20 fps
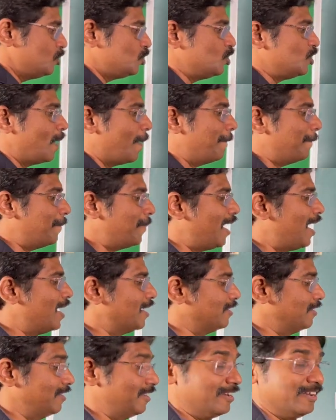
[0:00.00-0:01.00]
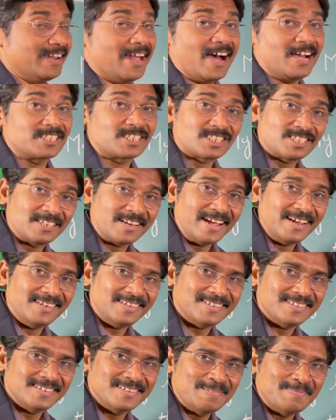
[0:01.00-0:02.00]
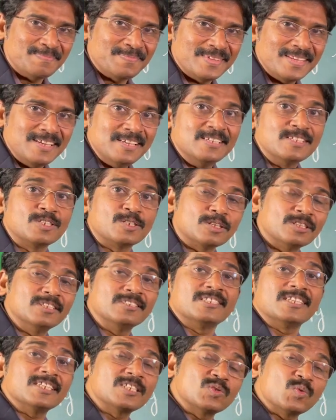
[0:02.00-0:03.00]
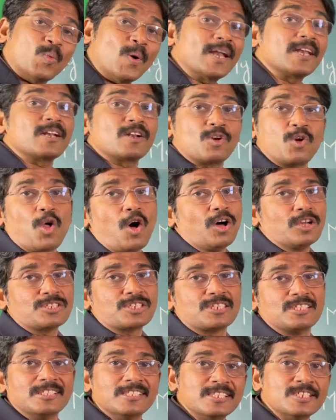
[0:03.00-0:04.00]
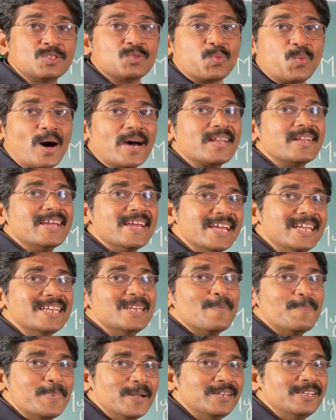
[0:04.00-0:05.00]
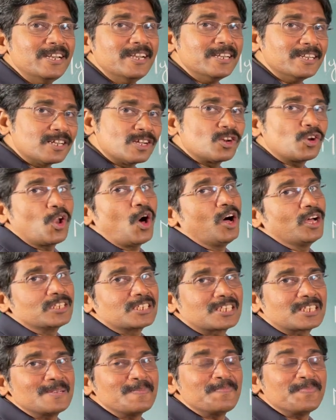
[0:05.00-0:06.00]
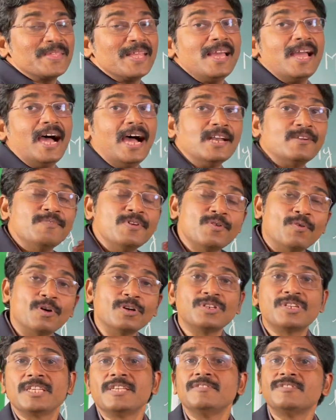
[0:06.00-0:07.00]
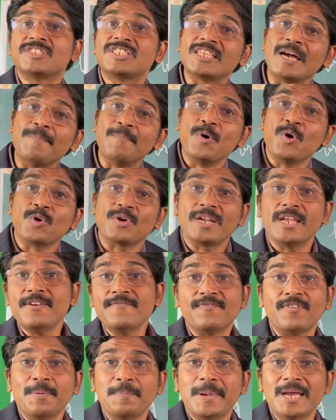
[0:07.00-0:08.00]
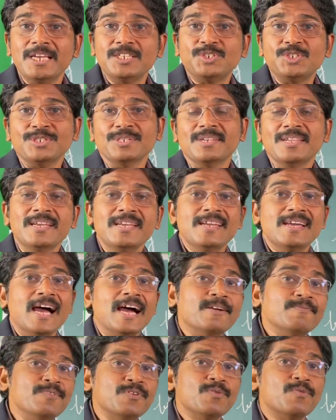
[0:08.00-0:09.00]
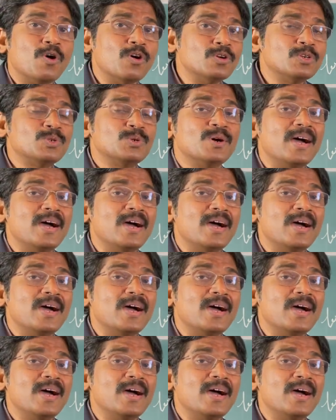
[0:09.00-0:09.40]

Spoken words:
to the mall last night. So this is one clause. This is one independent clause. And we want to give some more information, and we want